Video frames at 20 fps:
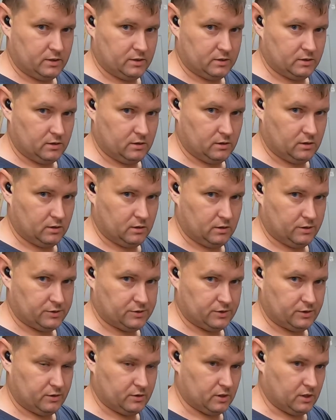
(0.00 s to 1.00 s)
on
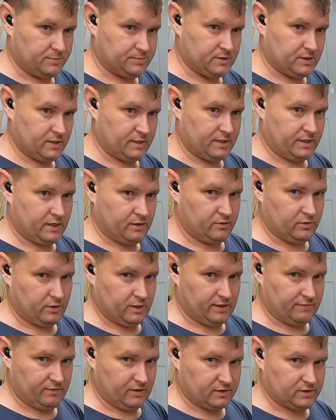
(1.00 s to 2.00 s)
cars and you're upside down and you
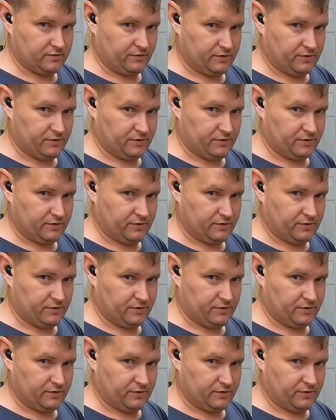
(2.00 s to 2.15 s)
have lots